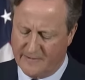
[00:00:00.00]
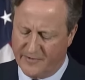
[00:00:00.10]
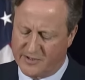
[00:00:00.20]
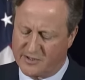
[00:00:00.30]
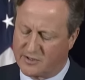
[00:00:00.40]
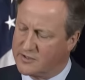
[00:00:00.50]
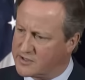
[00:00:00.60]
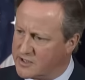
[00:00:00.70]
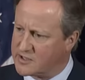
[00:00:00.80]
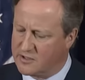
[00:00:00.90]
This is
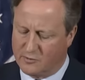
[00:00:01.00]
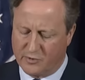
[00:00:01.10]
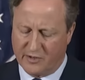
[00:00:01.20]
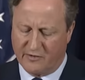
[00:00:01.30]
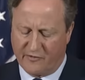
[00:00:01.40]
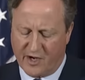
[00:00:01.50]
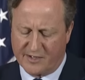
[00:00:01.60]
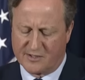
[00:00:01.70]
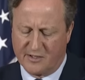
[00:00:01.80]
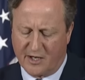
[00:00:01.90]
consistent with the
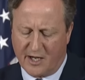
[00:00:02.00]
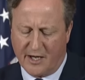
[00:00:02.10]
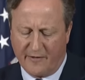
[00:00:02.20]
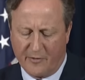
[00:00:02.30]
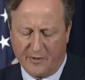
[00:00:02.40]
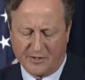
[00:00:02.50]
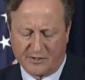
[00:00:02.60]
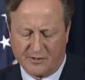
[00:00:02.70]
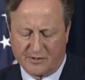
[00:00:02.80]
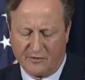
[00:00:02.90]
advice that I and other
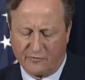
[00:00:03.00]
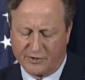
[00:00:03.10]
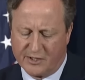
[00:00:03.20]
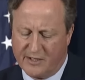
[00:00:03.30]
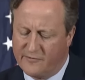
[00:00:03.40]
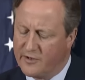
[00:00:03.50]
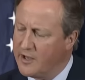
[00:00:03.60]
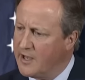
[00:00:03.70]
ministers have received,